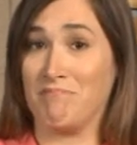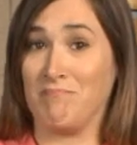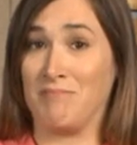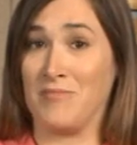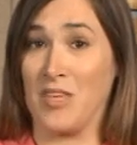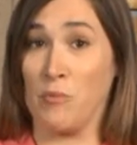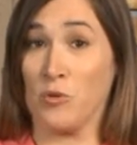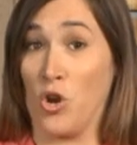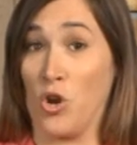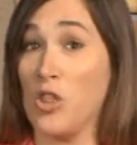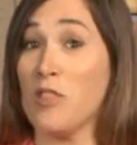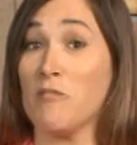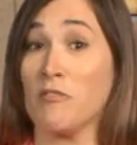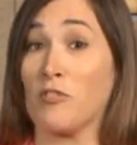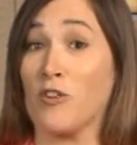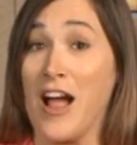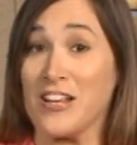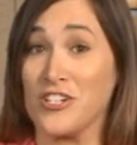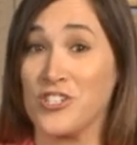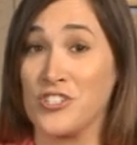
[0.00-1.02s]
They would all have
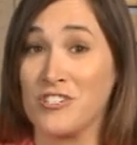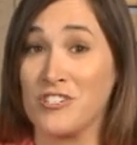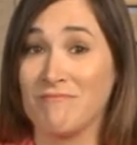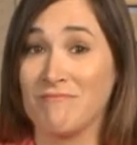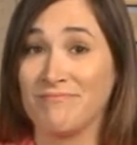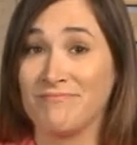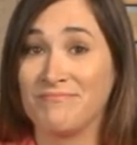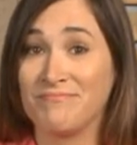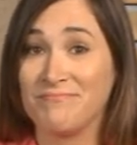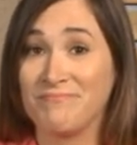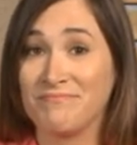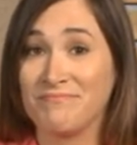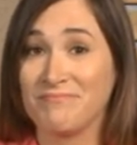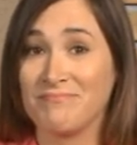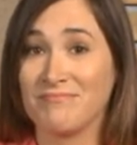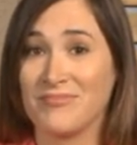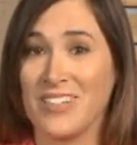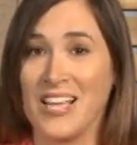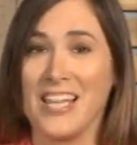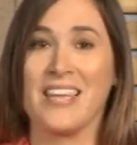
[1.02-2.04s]
crashed.
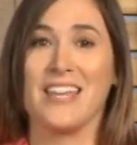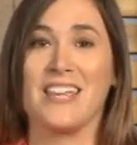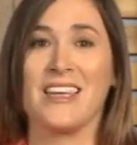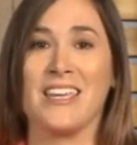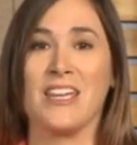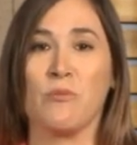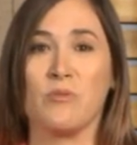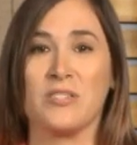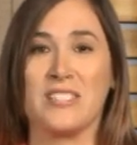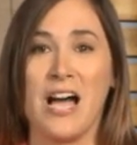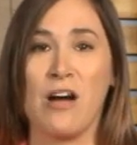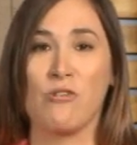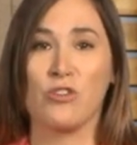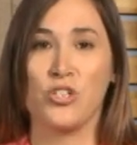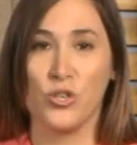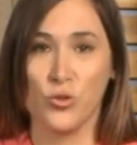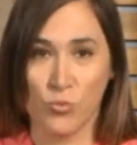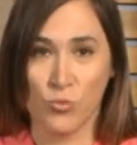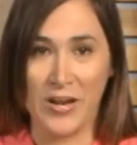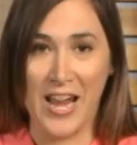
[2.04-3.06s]
It was how
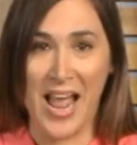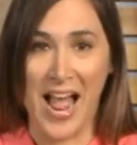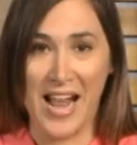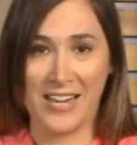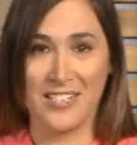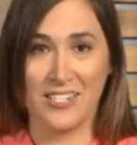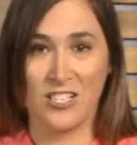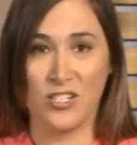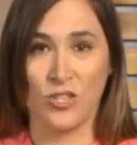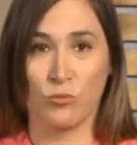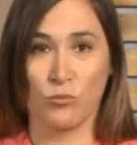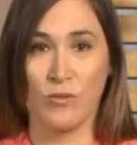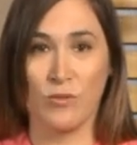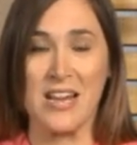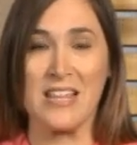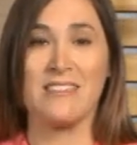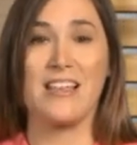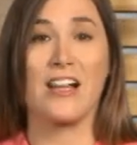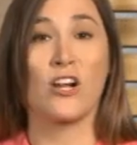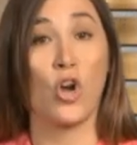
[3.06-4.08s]
you reacted to the
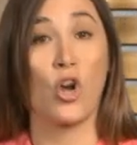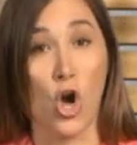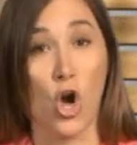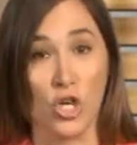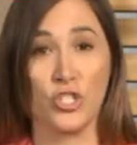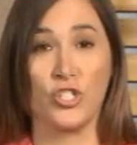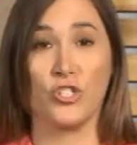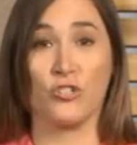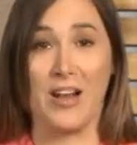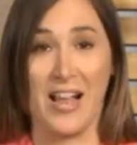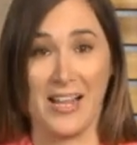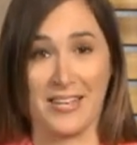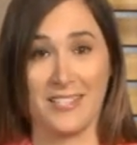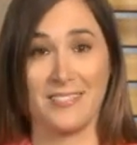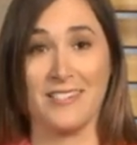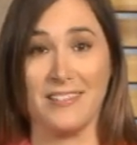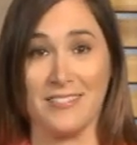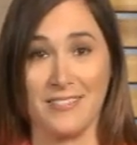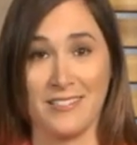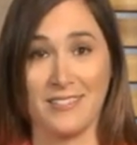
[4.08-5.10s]
rain that caused your
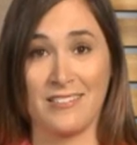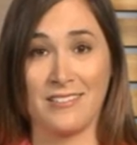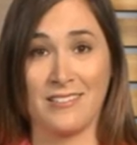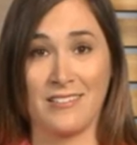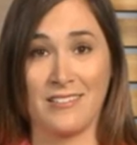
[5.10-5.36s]
accident.